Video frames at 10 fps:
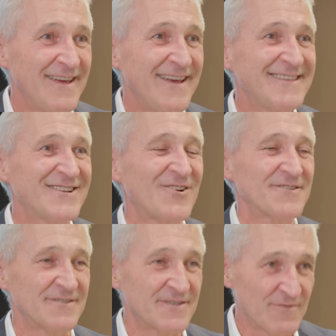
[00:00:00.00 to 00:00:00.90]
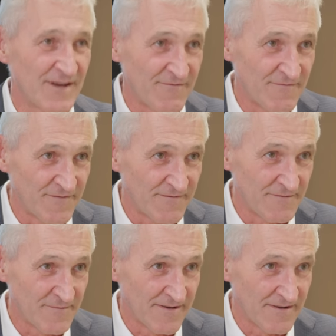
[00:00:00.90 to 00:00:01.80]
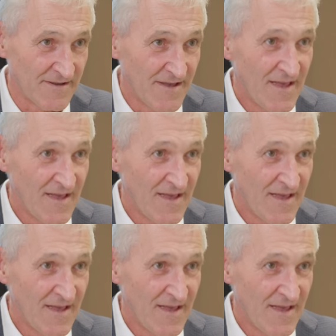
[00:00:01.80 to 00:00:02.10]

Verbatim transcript: It's cost us 350 million.